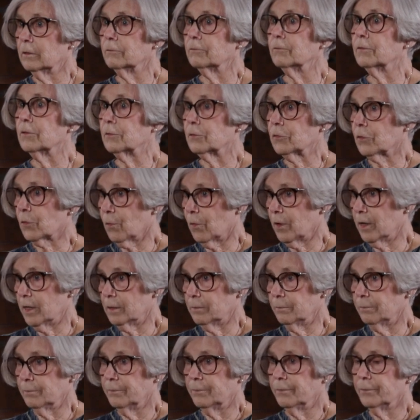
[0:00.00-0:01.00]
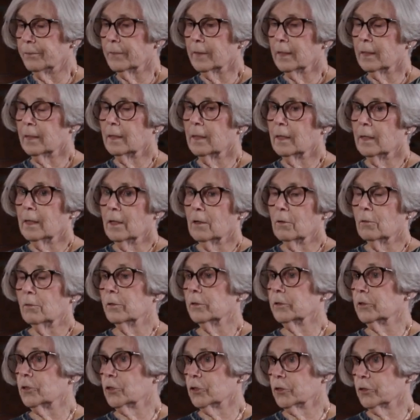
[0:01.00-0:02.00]
5th grade,
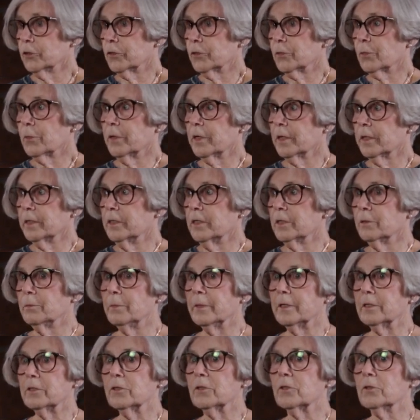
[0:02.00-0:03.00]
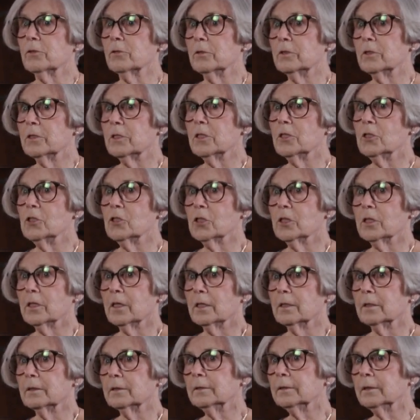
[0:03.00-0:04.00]
which is what I did my student teaching
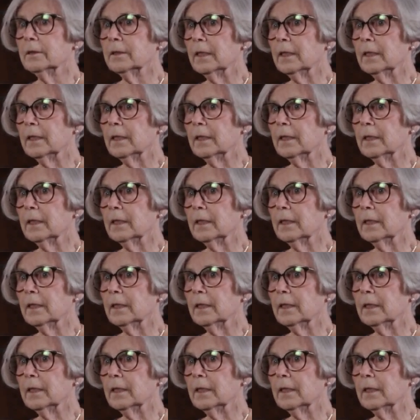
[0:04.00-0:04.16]
in.